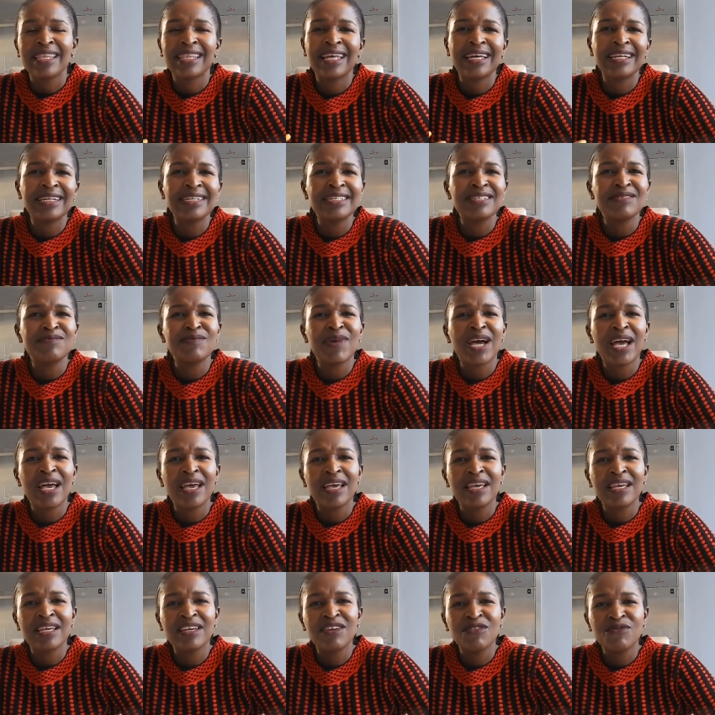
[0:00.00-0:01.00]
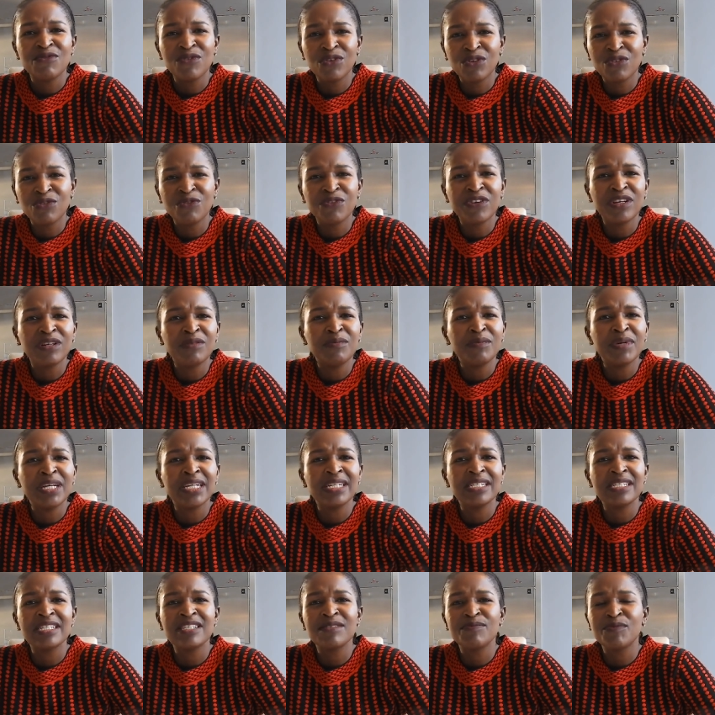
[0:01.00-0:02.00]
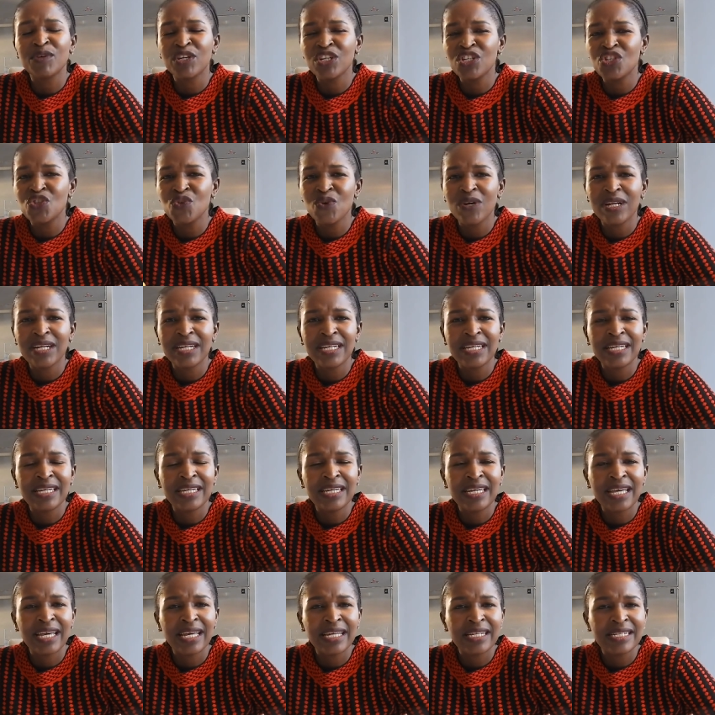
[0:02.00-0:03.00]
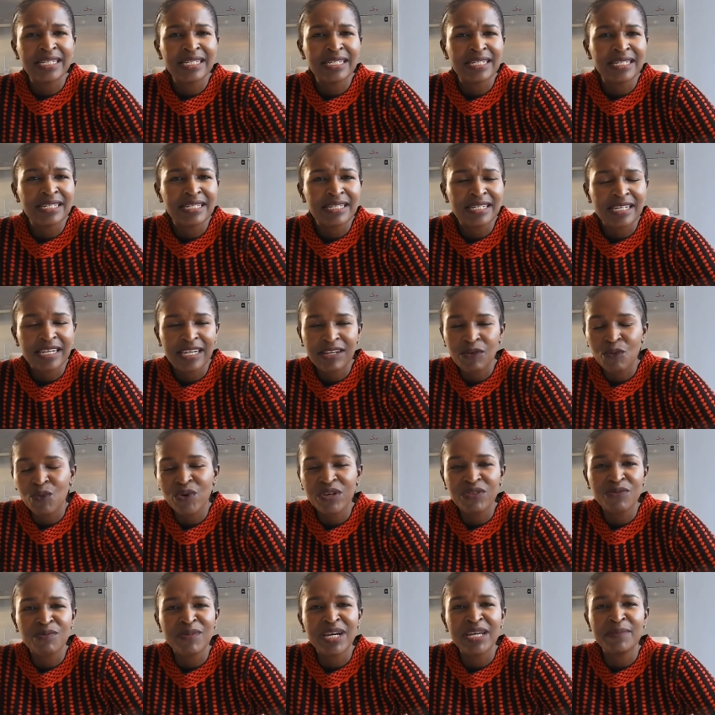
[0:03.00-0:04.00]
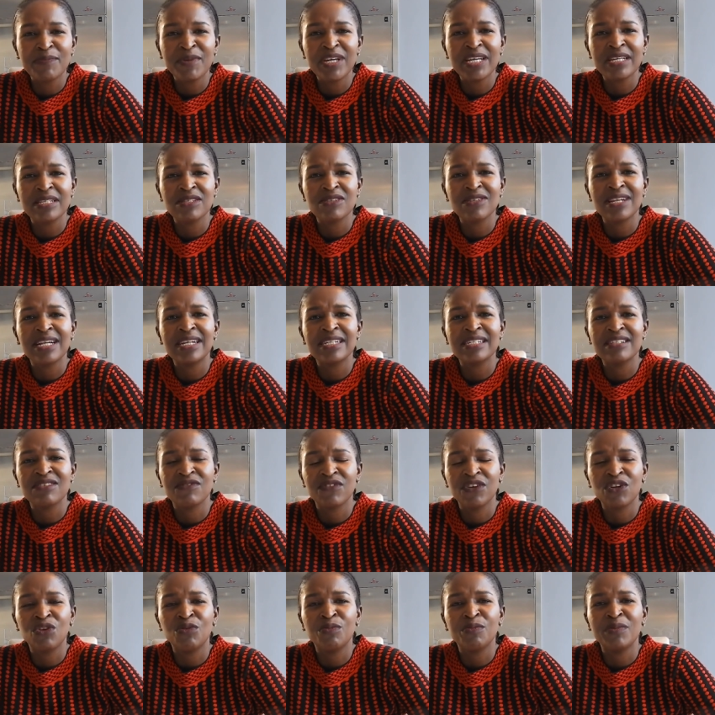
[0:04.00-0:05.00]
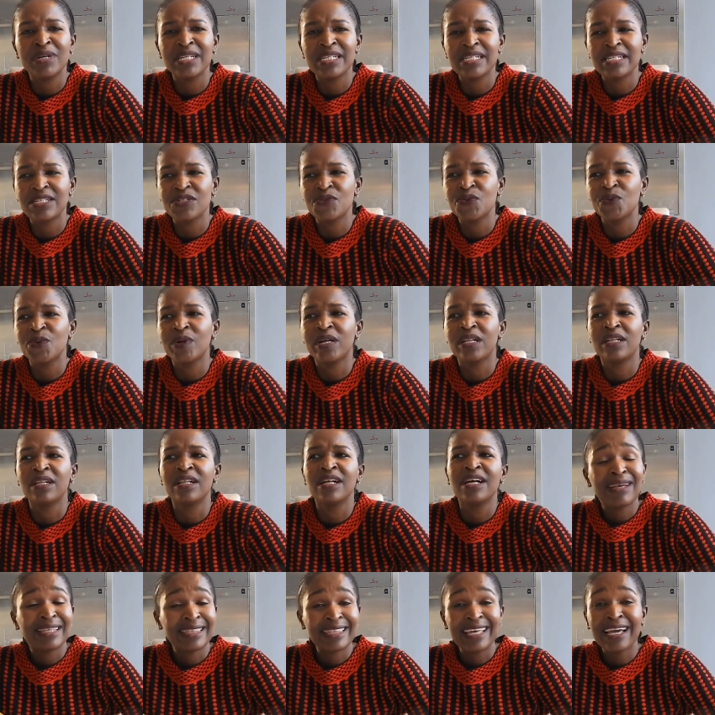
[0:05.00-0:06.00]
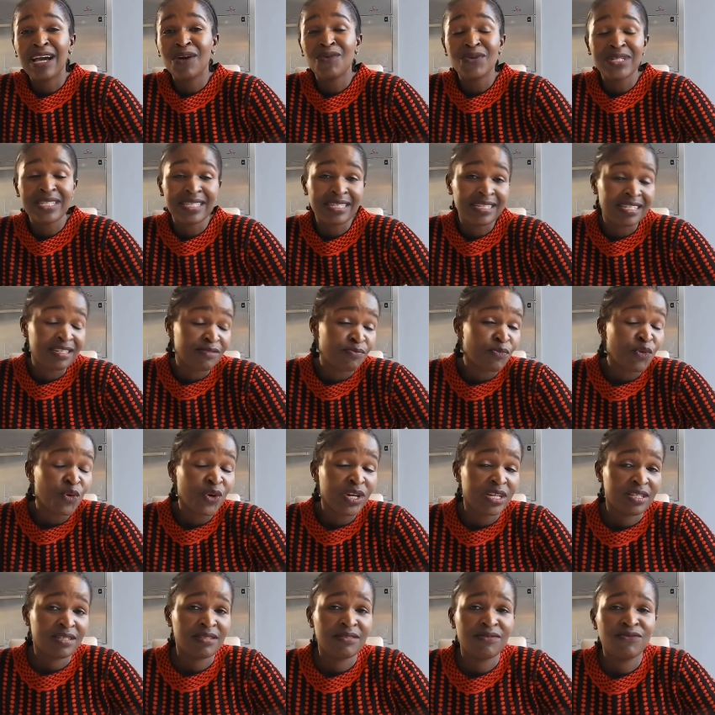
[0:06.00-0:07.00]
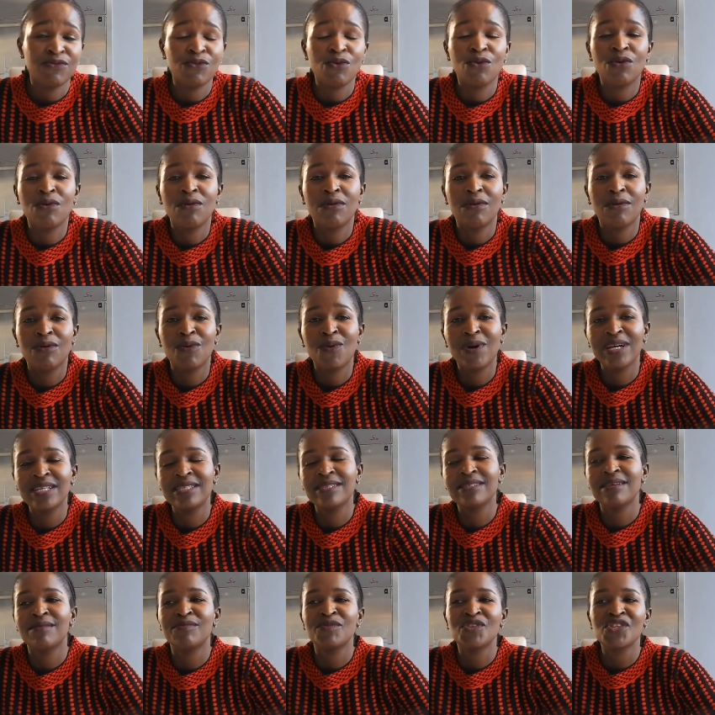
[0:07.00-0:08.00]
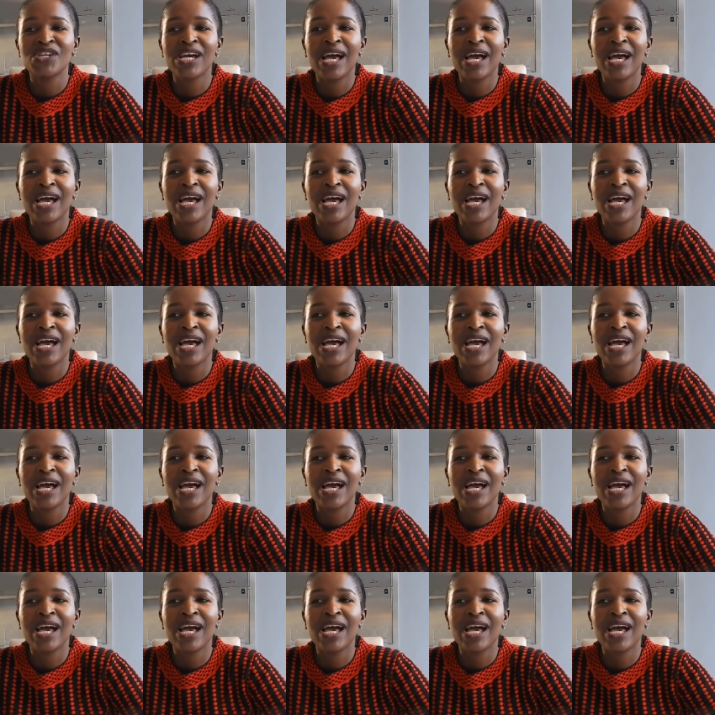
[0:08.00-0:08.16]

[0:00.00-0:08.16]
That is my fulfillment spiritually and with my personal development as well. I think I was depressed for quite some